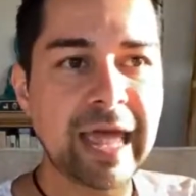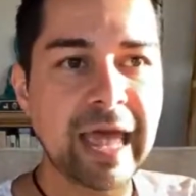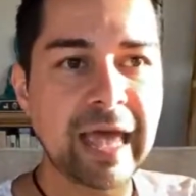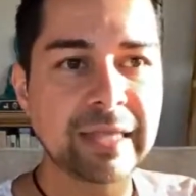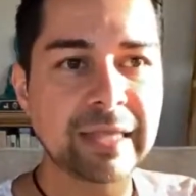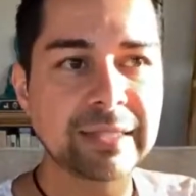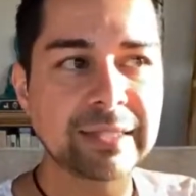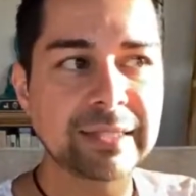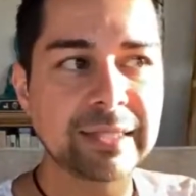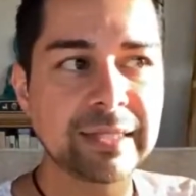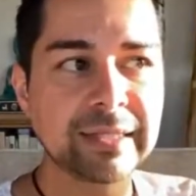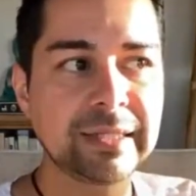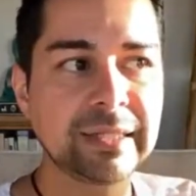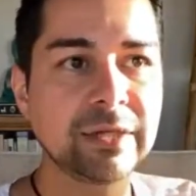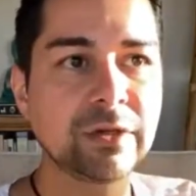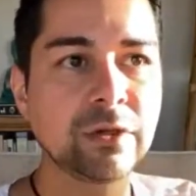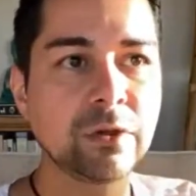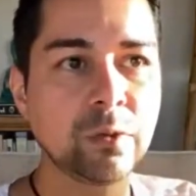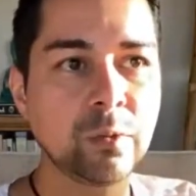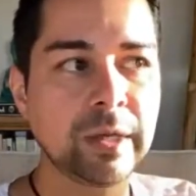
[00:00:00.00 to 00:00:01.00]
that
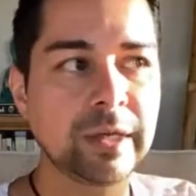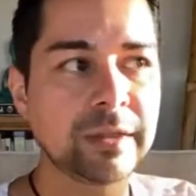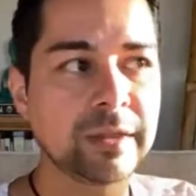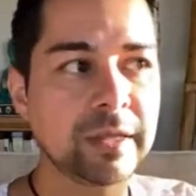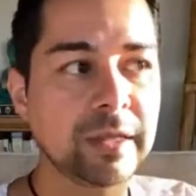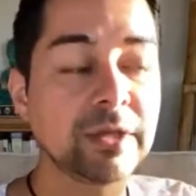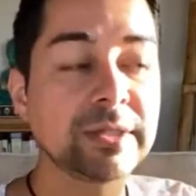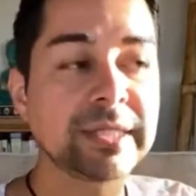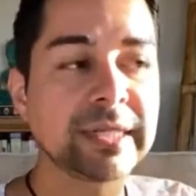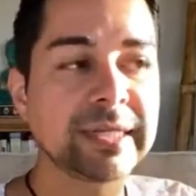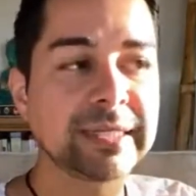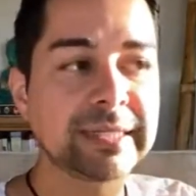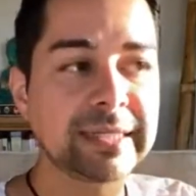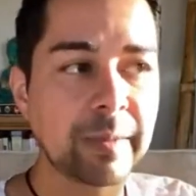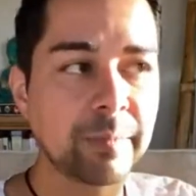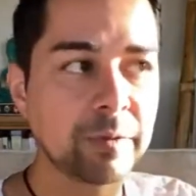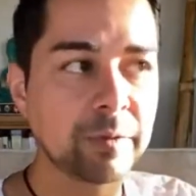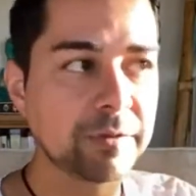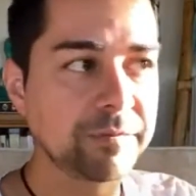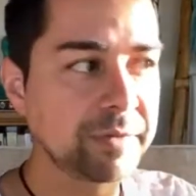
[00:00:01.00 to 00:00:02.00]
has to deal with,
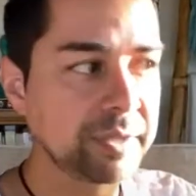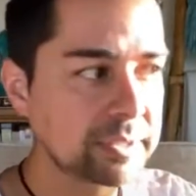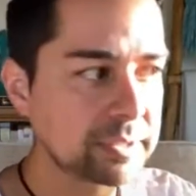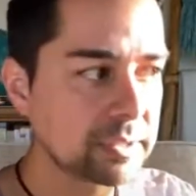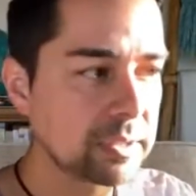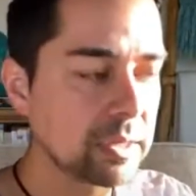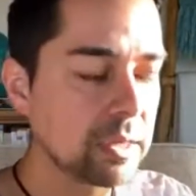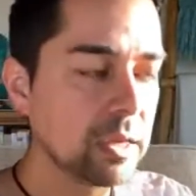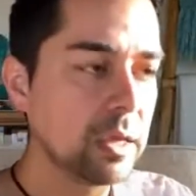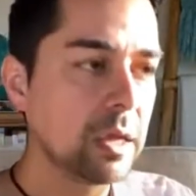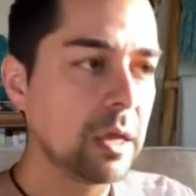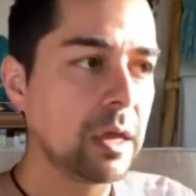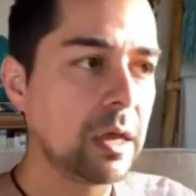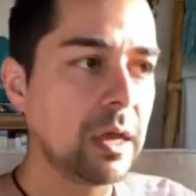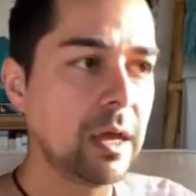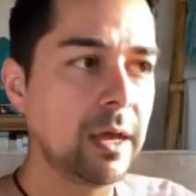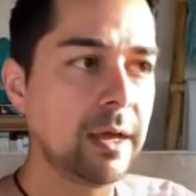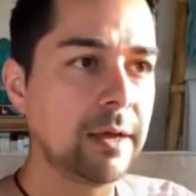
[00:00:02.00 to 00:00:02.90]
here's an example of this.